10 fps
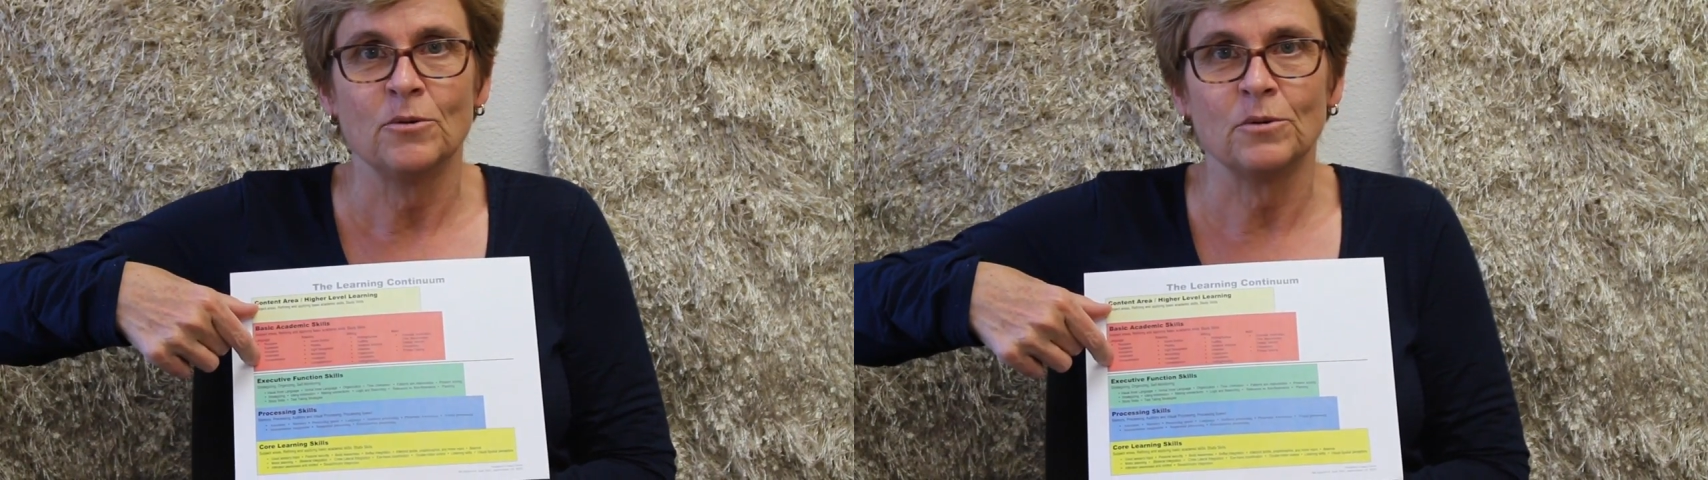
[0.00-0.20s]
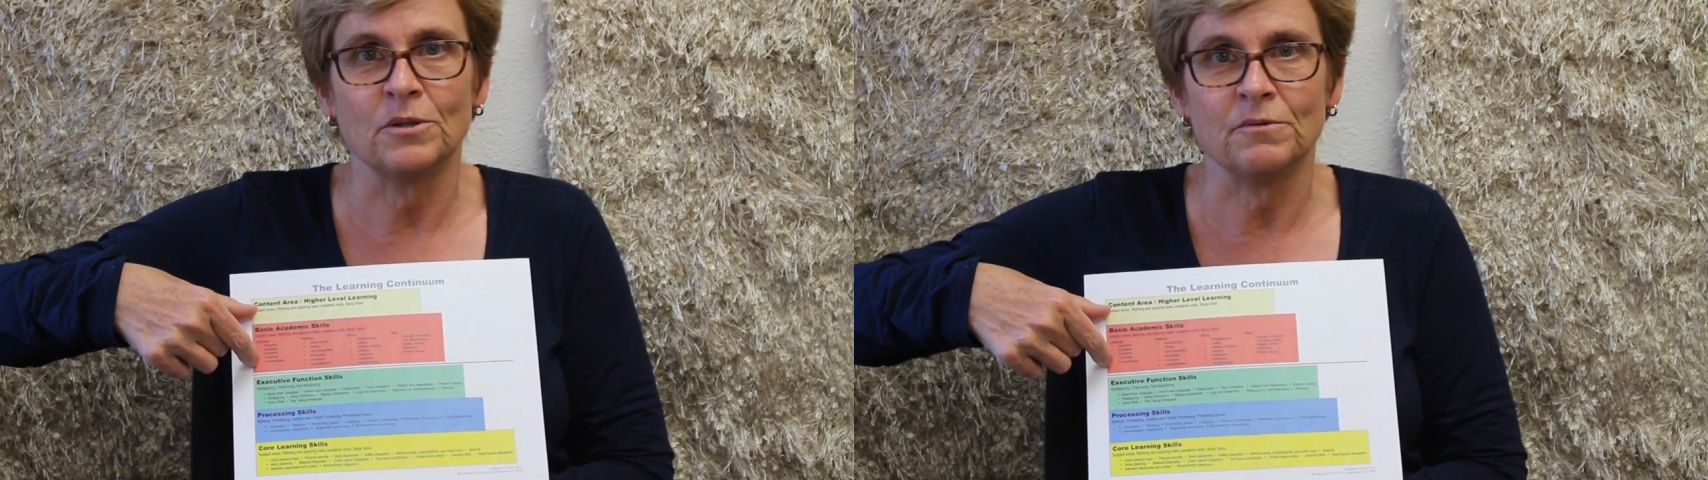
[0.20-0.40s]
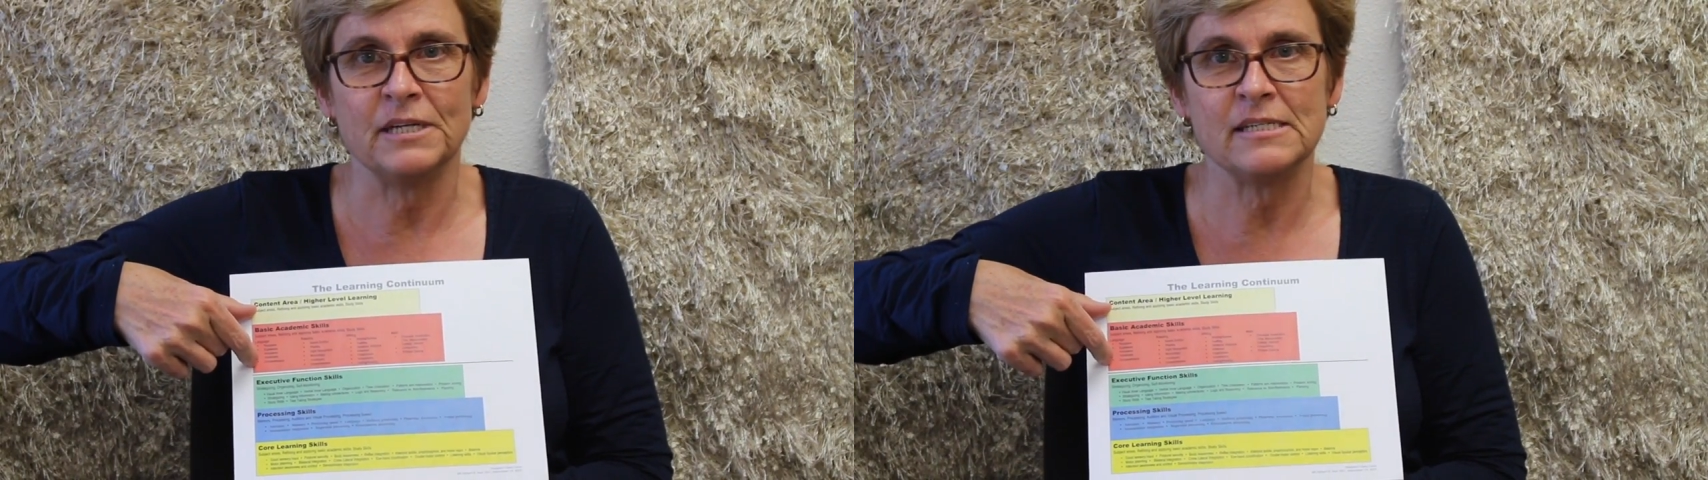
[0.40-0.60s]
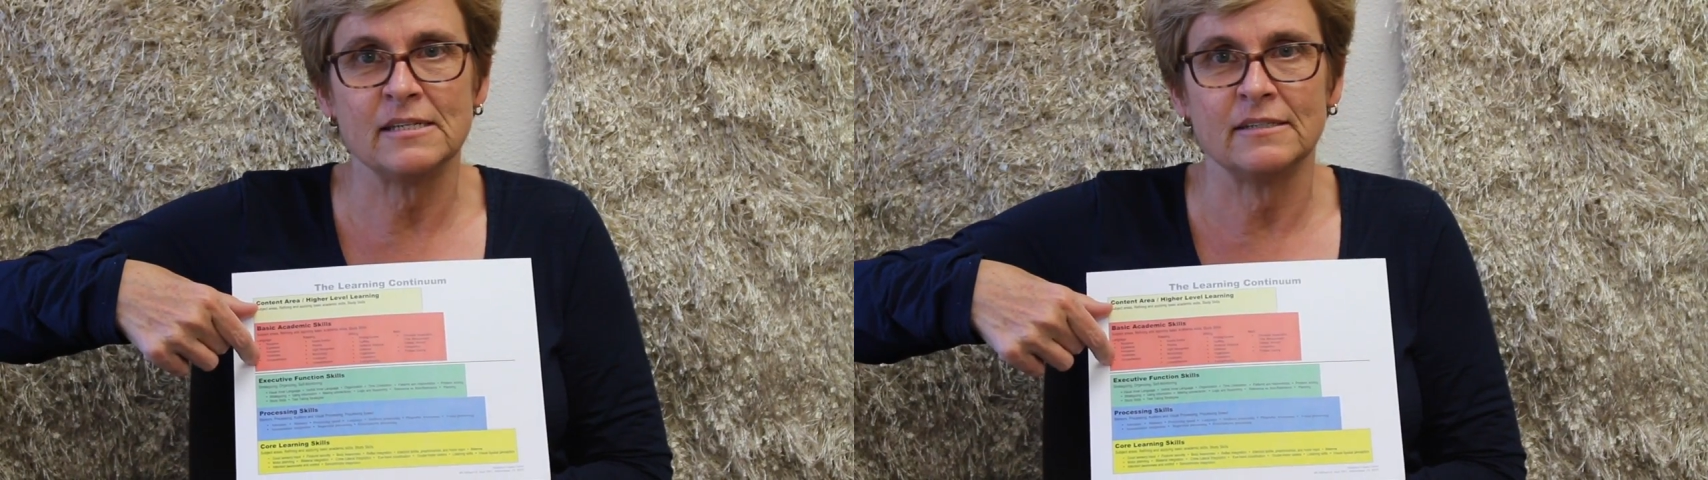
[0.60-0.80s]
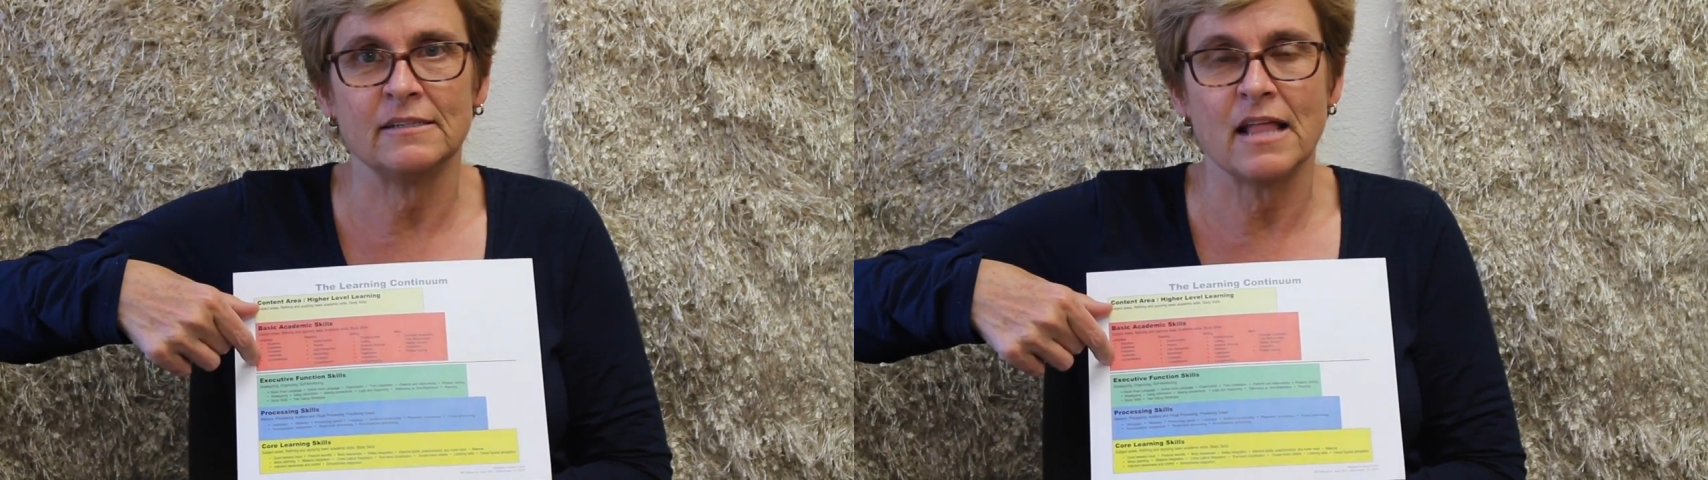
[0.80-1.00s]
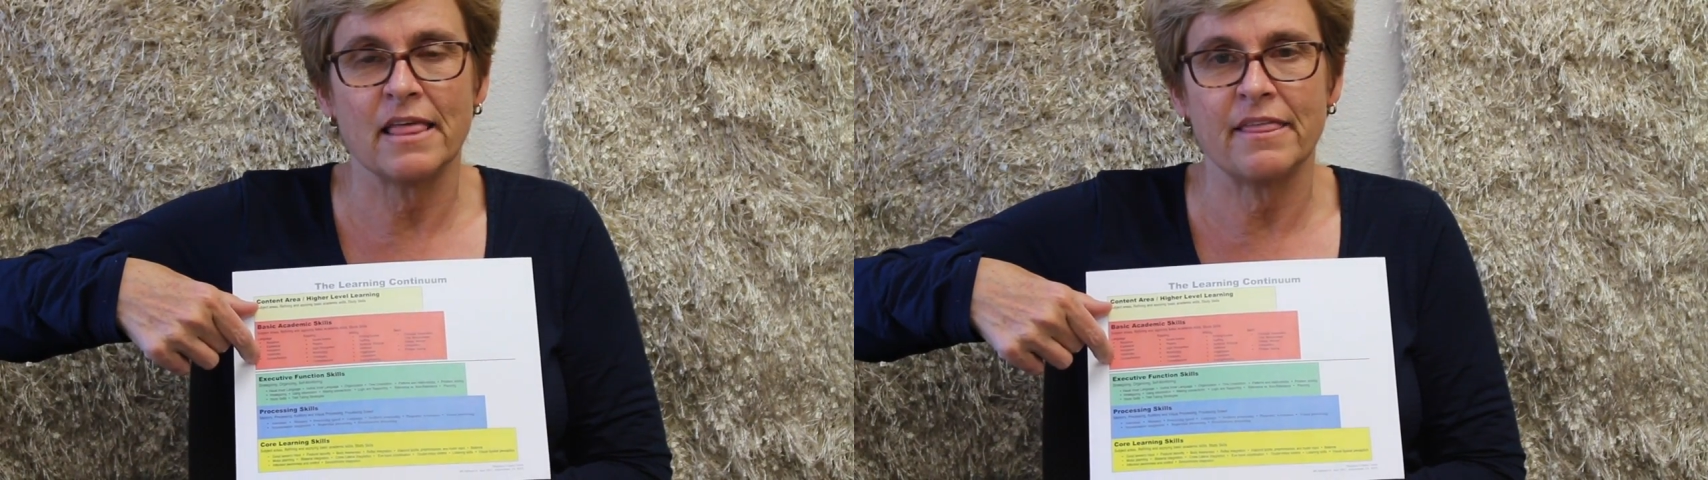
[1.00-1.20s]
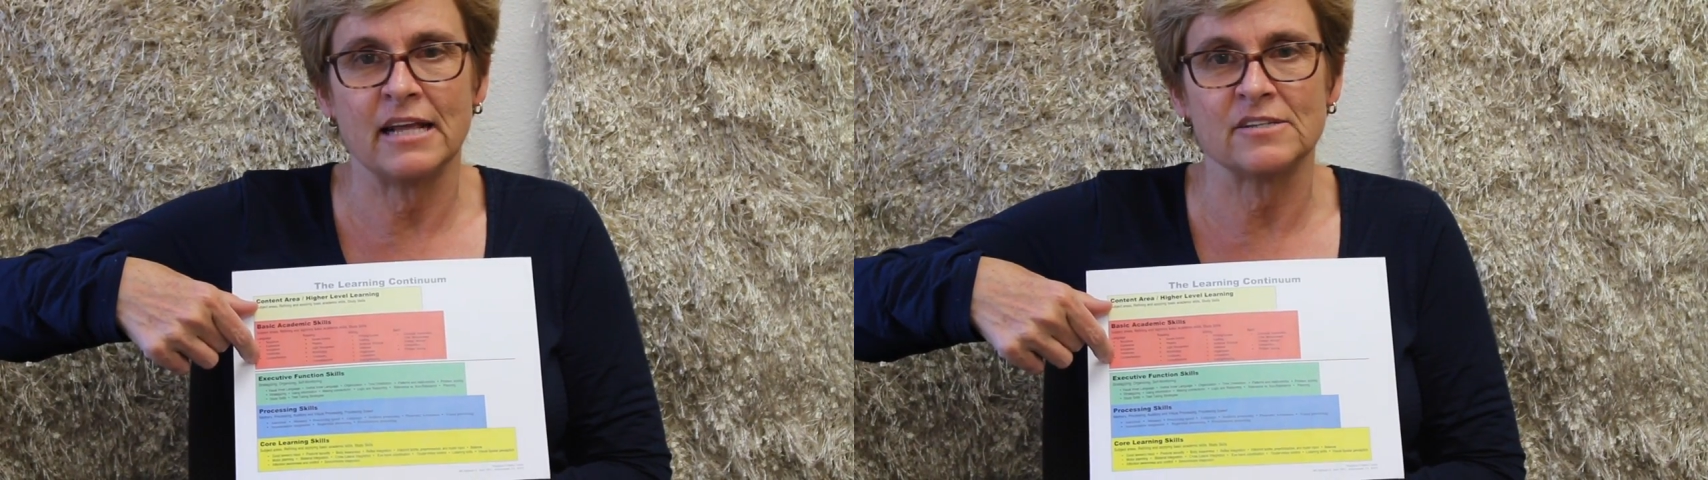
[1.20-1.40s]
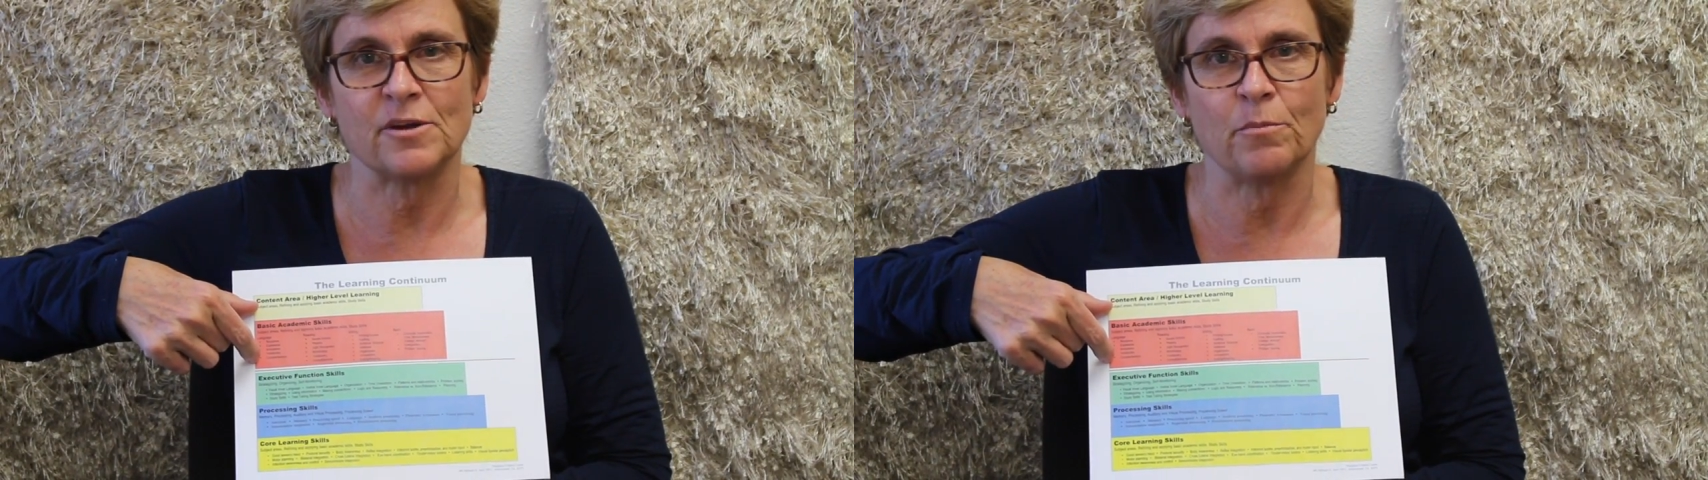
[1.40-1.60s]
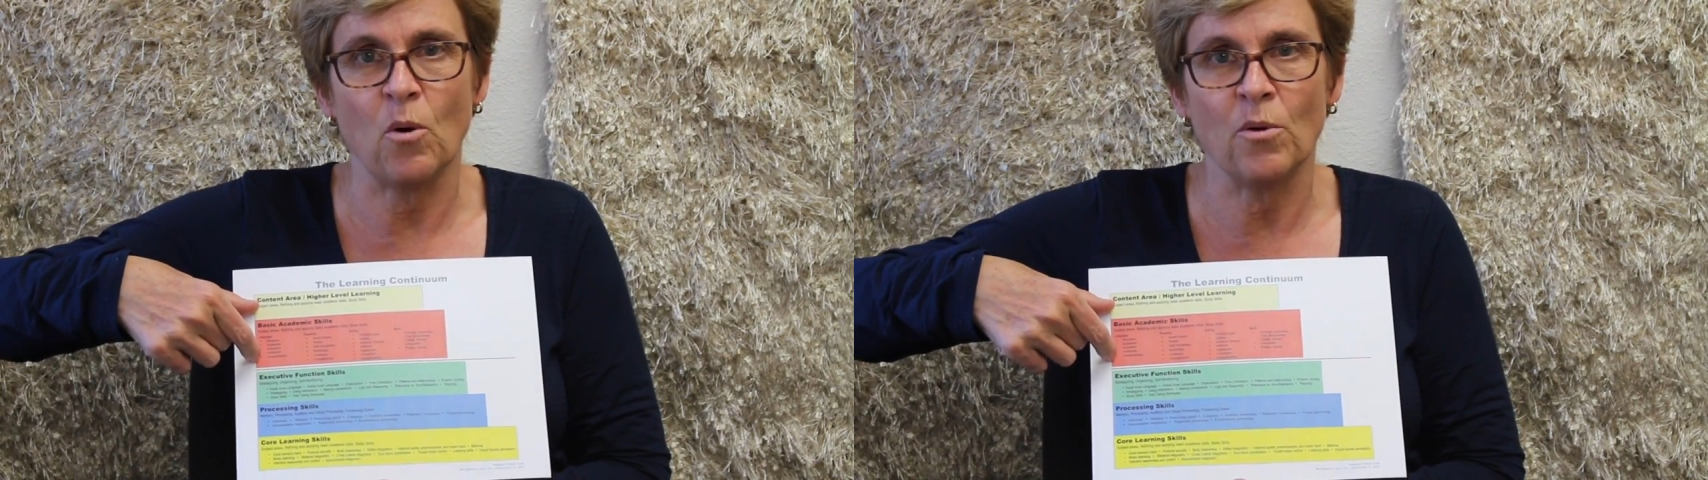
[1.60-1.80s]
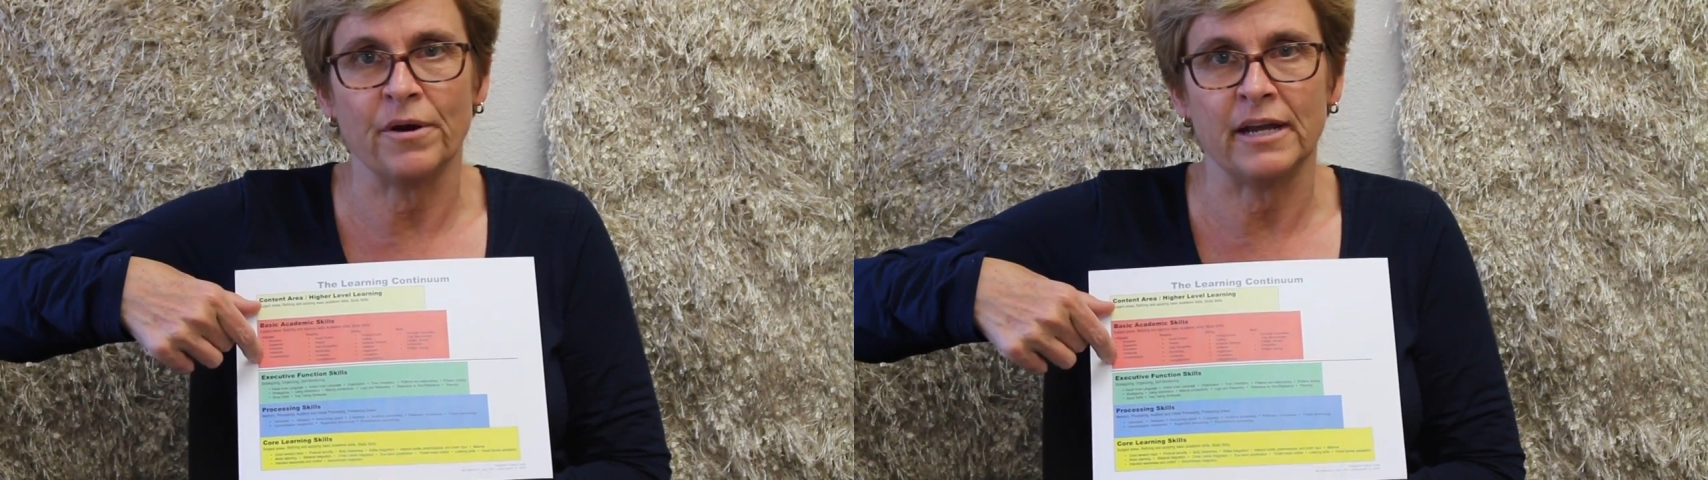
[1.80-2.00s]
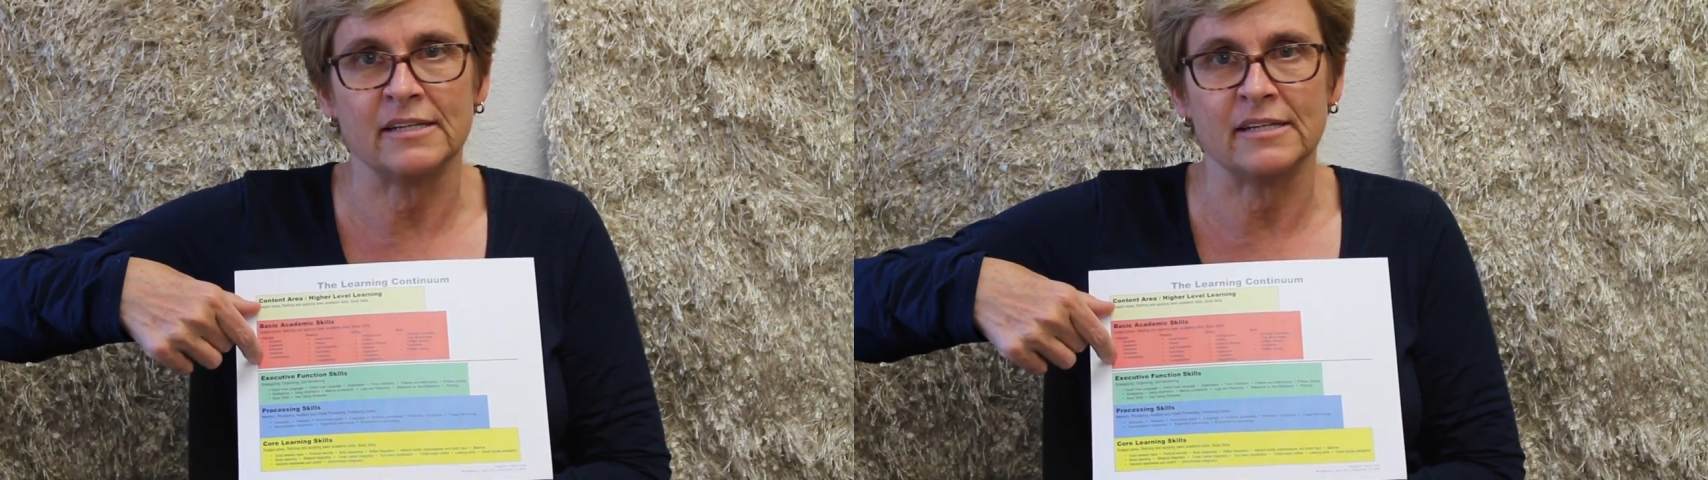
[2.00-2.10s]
Well, the reason things are boring